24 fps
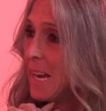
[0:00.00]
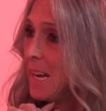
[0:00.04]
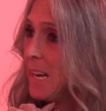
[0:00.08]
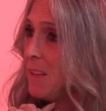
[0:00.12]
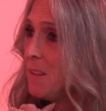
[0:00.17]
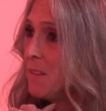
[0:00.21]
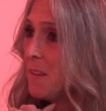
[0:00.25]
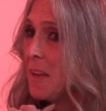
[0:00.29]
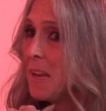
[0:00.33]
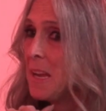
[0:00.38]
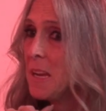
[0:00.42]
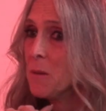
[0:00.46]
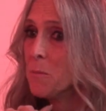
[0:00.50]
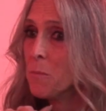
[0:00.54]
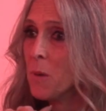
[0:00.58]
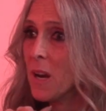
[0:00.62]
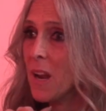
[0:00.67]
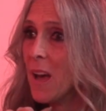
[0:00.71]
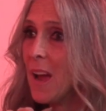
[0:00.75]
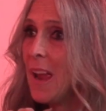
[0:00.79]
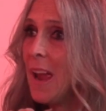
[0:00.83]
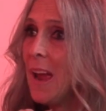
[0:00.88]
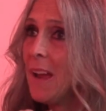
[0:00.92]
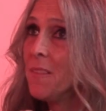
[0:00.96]
anything, but
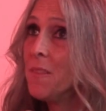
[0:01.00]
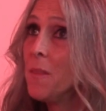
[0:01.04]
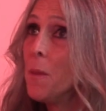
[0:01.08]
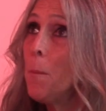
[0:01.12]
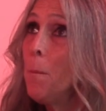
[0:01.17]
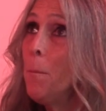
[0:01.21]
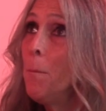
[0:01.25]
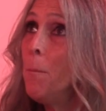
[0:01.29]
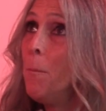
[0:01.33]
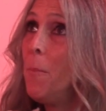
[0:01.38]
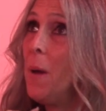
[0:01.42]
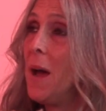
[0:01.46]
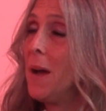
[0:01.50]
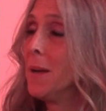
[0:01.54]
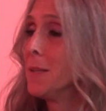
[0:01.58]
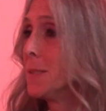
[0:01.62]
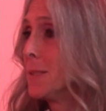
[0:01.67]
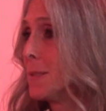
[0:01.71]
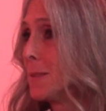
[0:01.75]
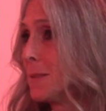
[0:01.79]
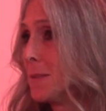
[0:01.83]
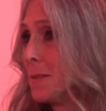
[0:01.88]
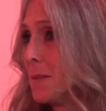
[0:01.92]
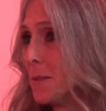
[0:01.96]
I had the
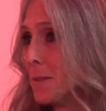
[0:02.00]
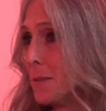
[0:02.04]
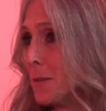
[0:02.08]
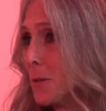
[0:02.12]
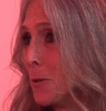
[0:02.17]
best